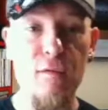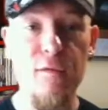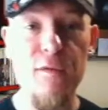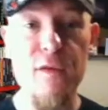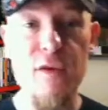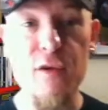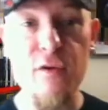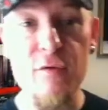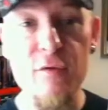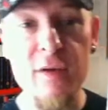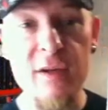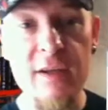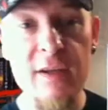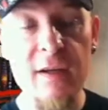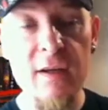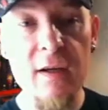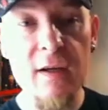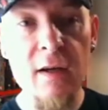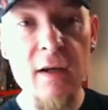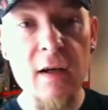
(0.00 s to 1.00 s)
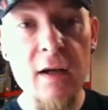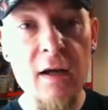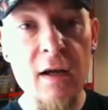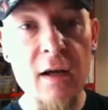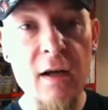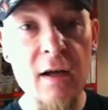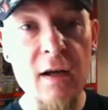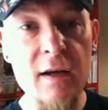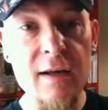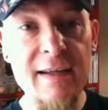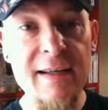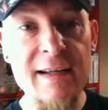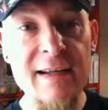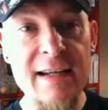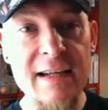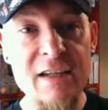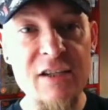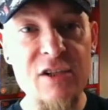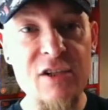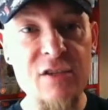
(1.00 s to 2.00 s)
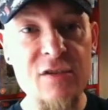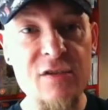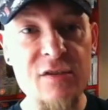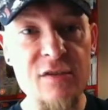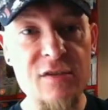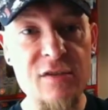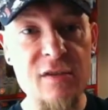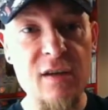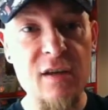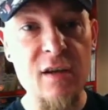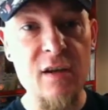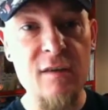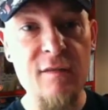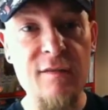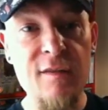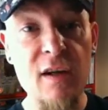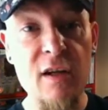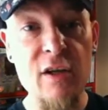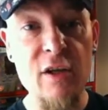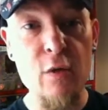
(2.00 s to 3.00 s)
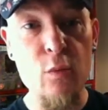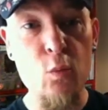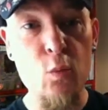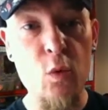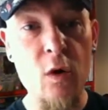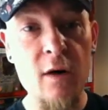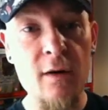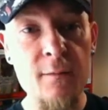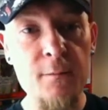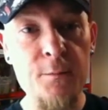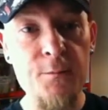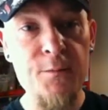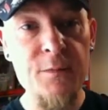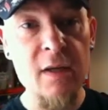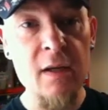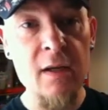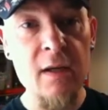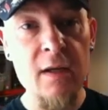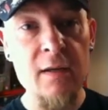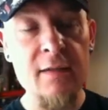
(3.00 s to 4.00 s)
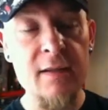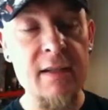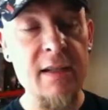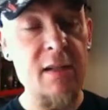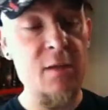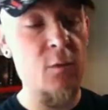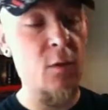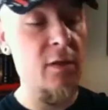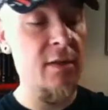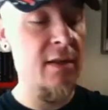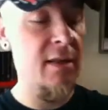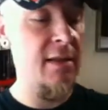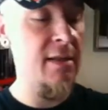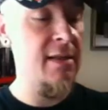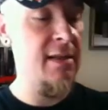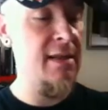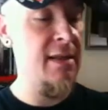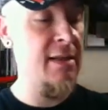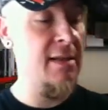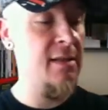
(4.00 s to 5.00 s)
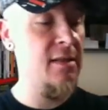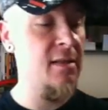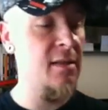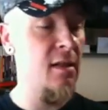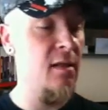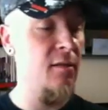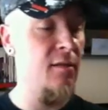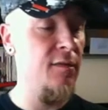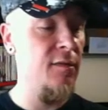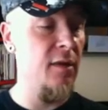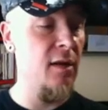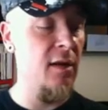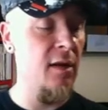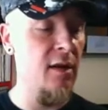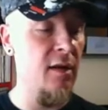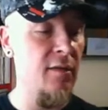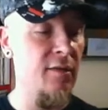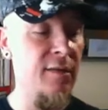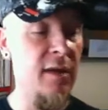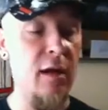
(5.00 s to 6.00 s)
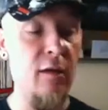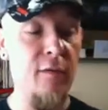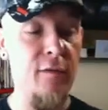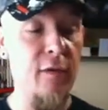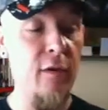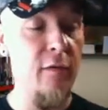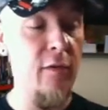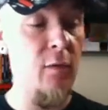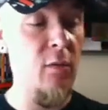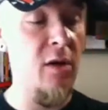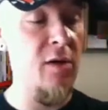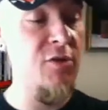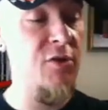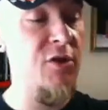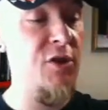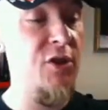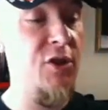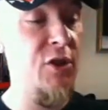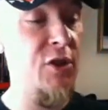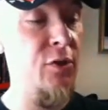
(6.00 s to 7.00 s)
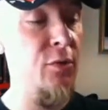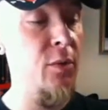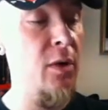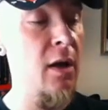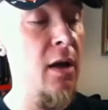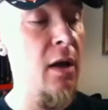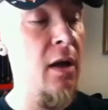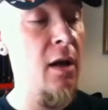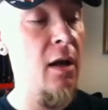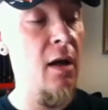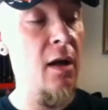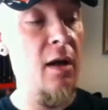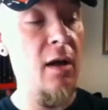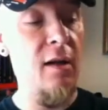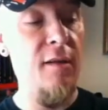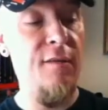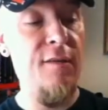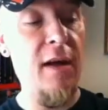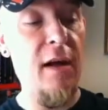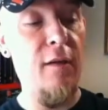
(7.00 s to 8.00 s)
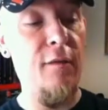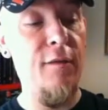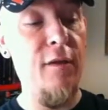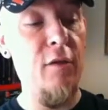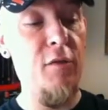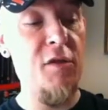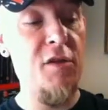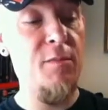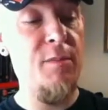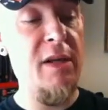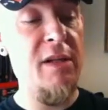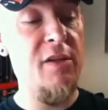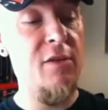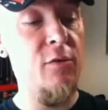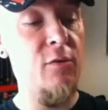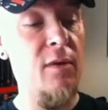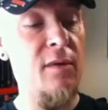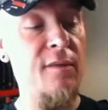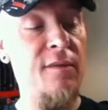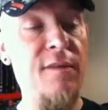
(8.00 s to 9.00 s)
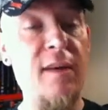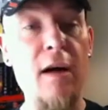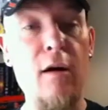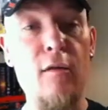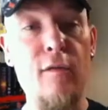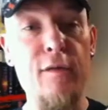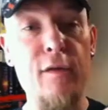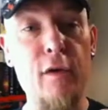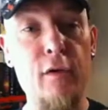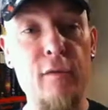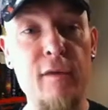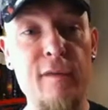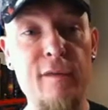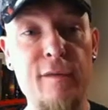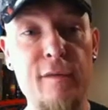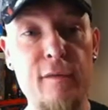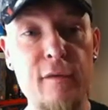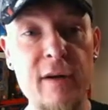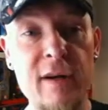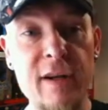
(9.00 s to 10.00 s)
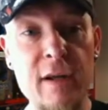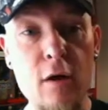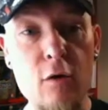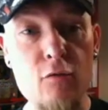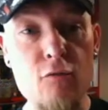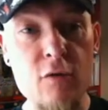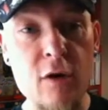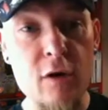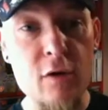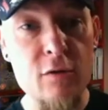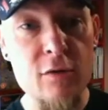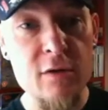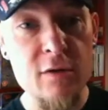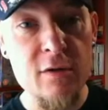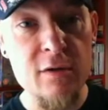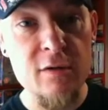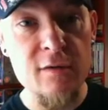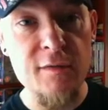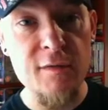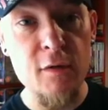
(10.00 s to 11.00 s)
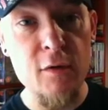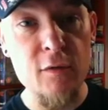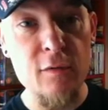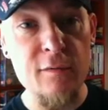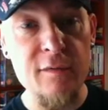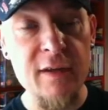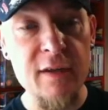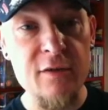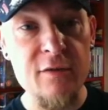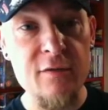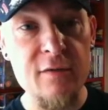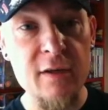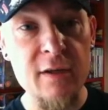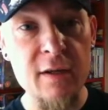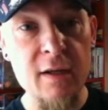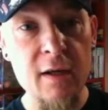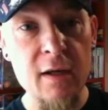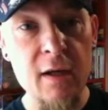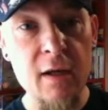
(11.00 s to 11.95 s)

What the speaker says: Fury collections, volume 1. Now this one consists of Fatal Fury 1, 2, Fatal Fury Special and Fatal Fury 3 Road to the Final Victory.